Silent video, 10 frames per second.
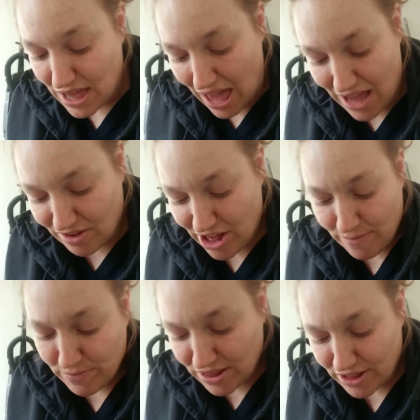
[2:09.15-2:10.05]
I
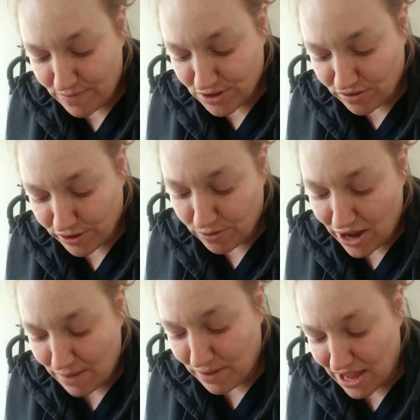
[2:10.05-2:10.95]
clamped my lips over what
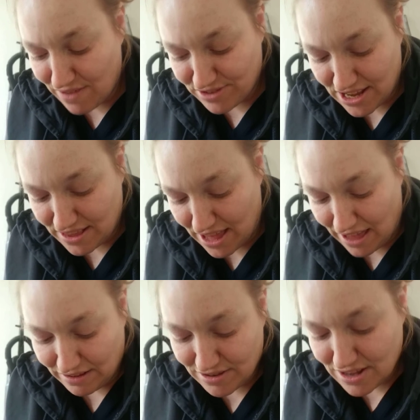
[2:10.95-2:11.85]
I might have said
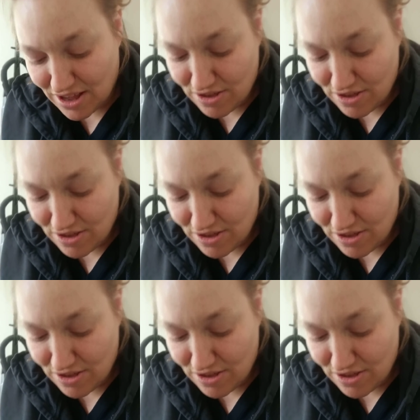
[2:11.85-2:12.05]
next,